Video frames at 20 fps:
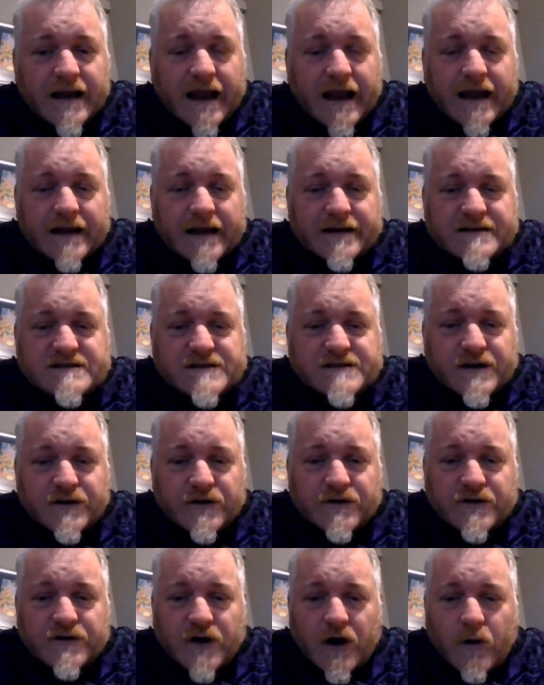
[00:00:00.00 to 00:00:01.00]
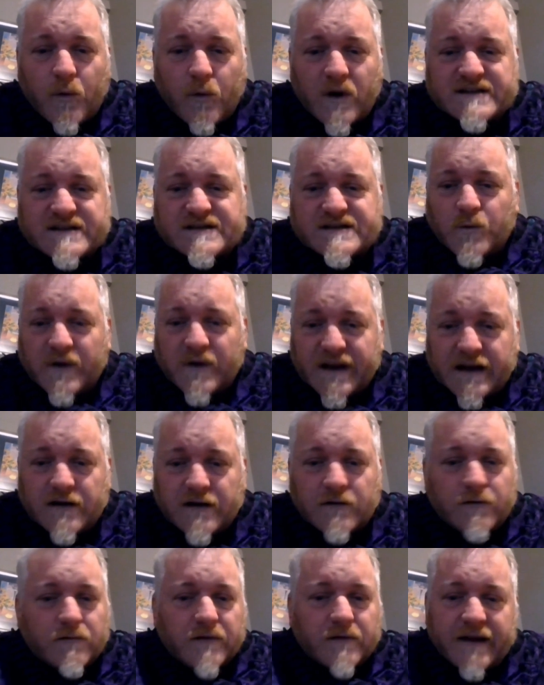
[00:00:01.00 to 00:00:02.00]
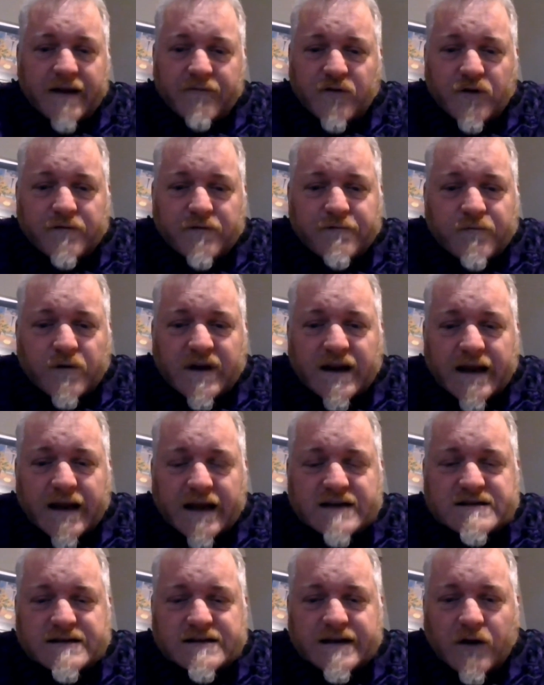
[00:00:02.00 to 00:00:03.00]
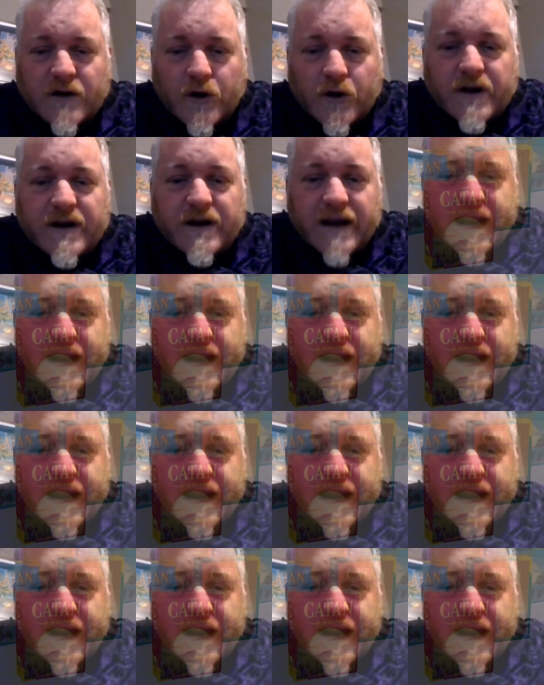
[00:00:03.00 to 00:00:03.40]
And so you'd go once a week or whenever you're free and actually learn the